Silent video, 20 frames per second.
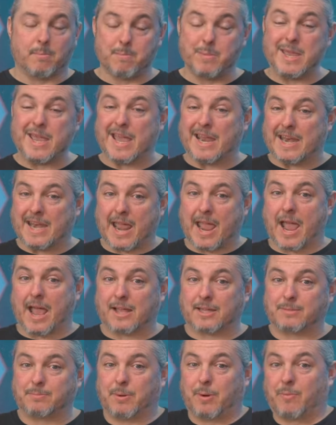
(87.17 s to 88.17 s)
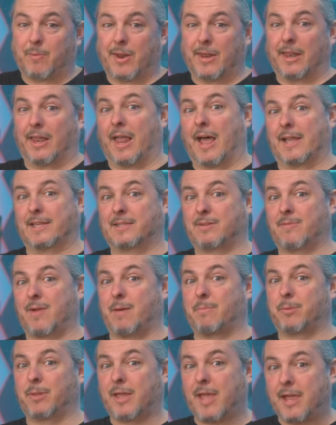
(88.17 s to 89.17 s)
be a NAS, but run lots of
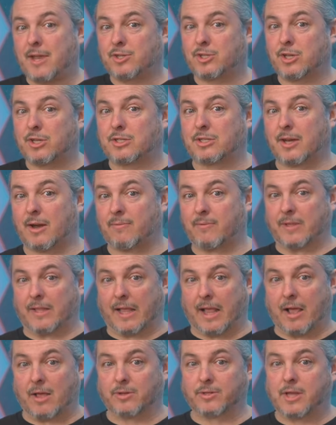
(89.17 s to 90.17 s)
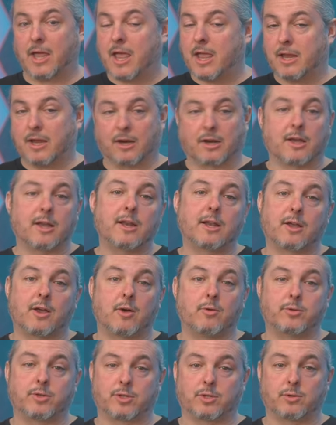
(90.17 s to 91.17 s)
applications and everything else, you're going to
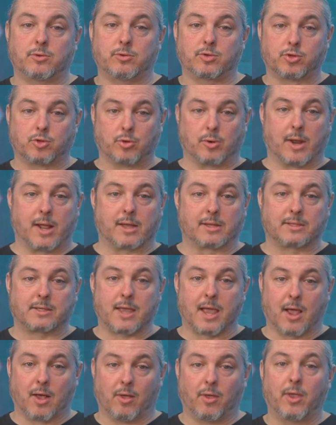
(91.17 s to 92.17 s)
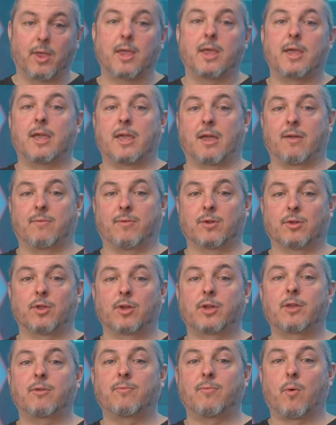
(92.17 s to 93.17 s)
go to TrueNAS Scale. If you're
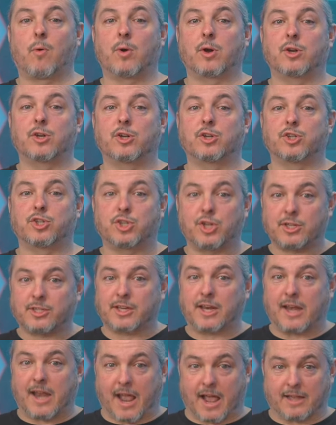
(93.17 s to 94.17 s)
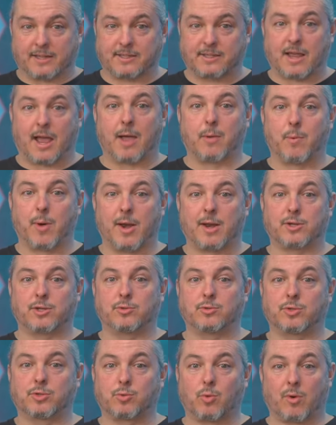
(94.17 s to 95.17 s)
looking for just a NAS, I want it to
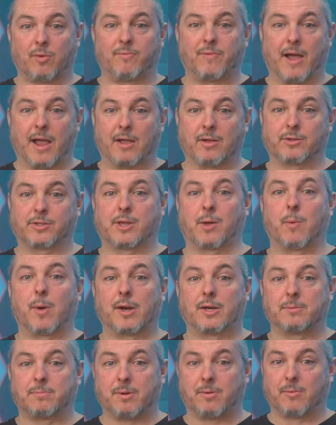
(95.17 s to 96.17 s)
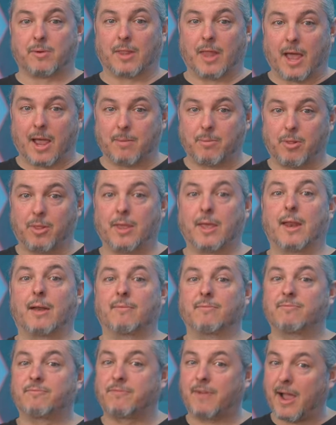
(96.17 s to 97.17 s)
store files, I want it to be reliable, and I'm
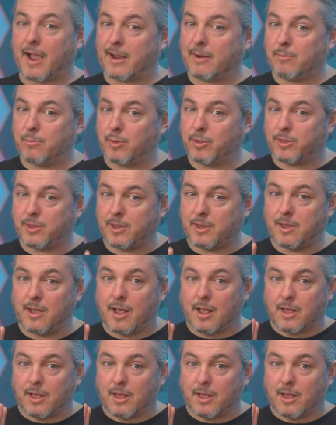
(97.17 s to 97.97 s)
fine with the